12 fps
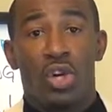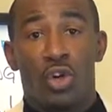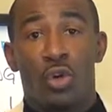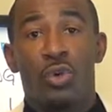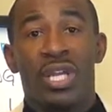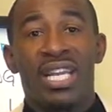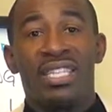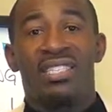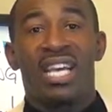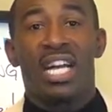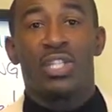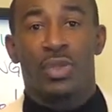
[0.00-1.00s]
Gold
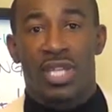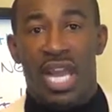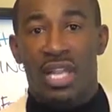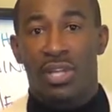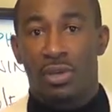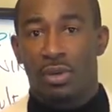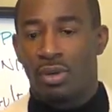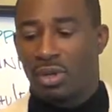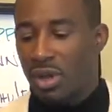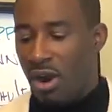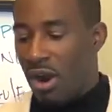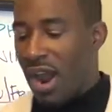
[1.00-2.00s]
inside your calendar.
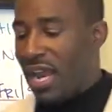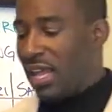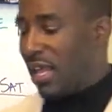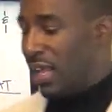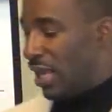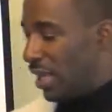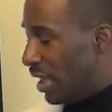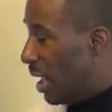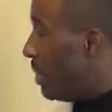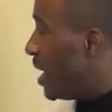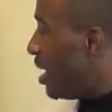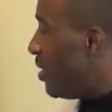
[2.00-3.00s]
All right?
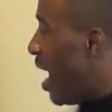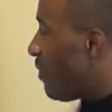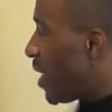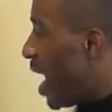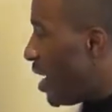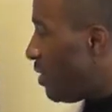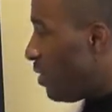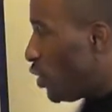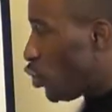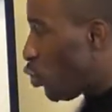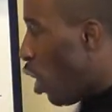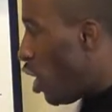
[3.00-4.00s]
I've kind of
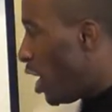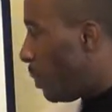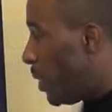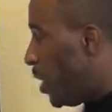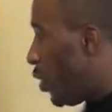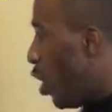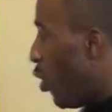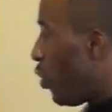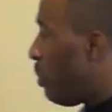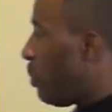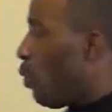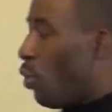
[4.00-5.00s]
drawn up here
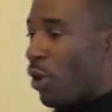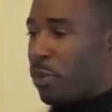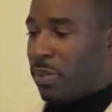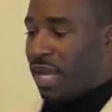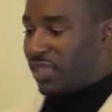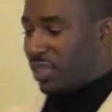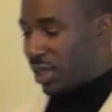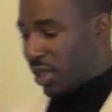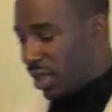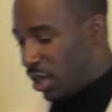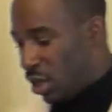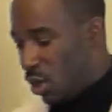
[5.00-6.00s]
on the board
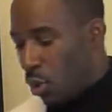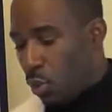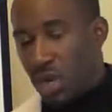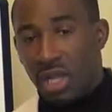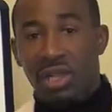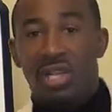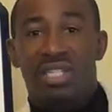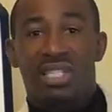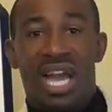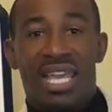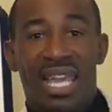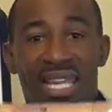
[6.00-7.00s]
basically what it looks
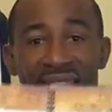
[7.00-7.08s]
like